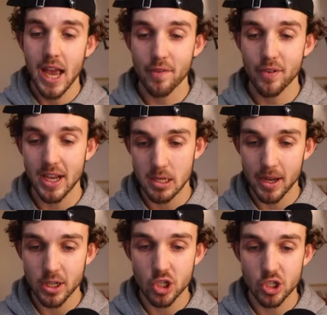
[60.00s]
every
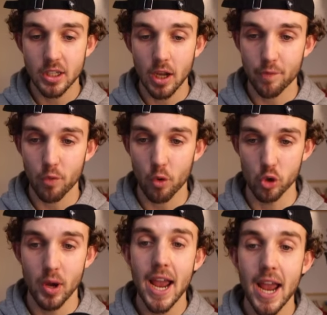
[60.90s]
SMA just did done for you.
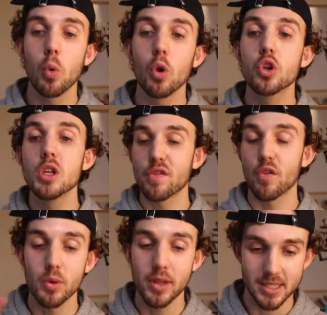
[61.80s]
Hey, we'll do this for
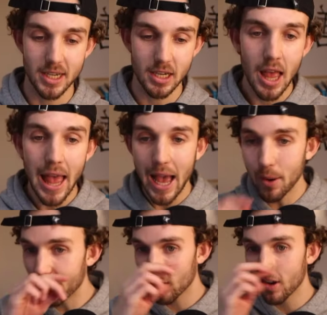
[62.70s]
you, and that's it.
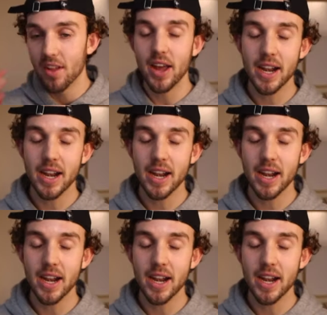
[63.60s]
However, that